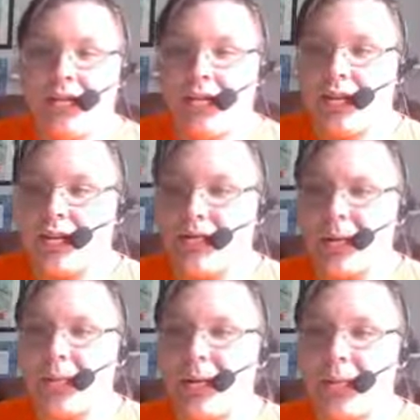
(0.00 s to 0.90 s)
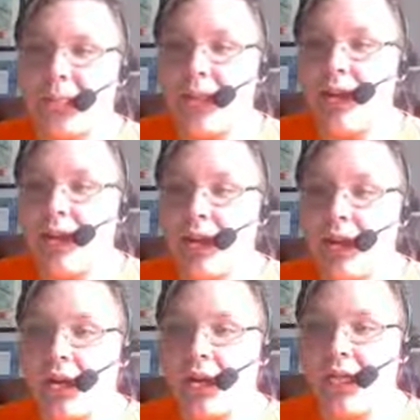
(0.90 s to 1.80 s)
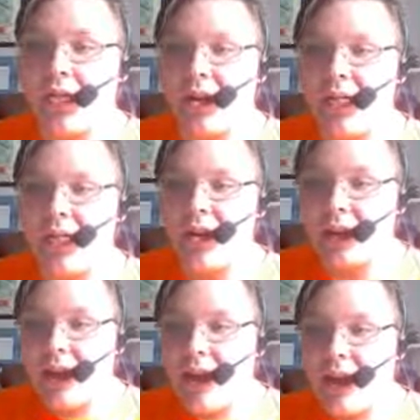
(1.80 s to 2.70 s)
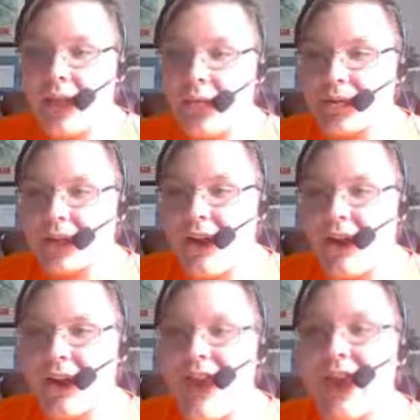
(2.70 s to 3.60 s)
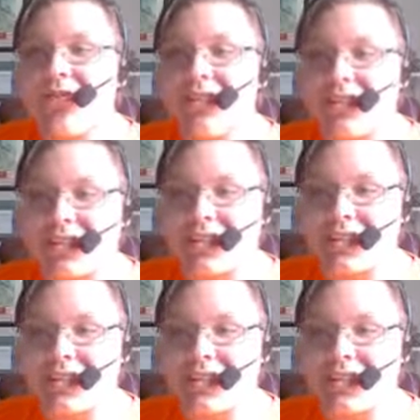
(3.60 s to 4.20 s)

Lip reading: nice woman in pink claimed was hard evidence?